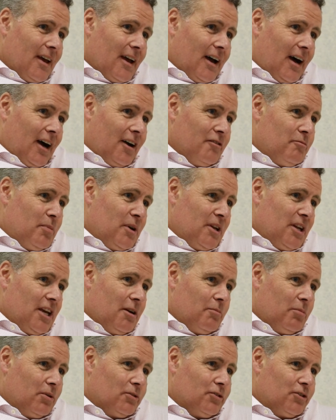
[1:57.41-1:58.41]
I've been
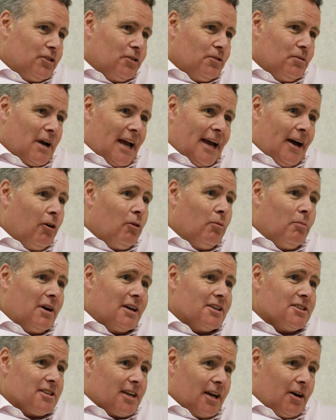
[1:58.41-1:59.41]
able to help
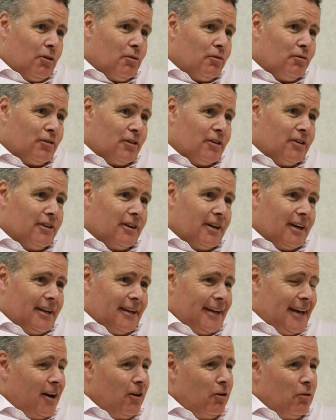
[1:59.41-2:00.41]
myself and
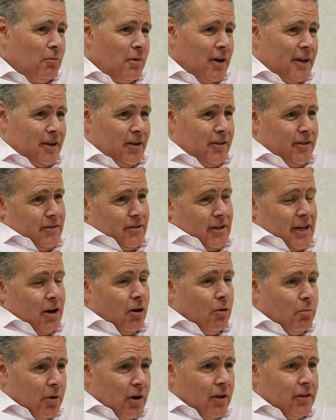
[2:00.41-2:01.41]
help
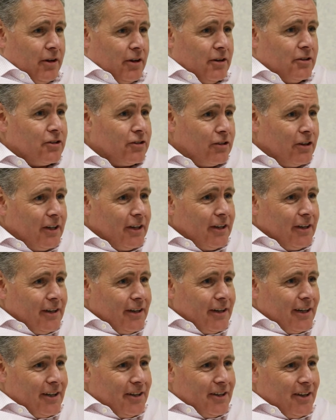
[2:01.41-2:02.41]
others,
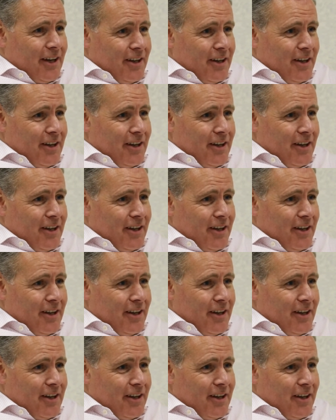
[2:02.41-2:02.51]
and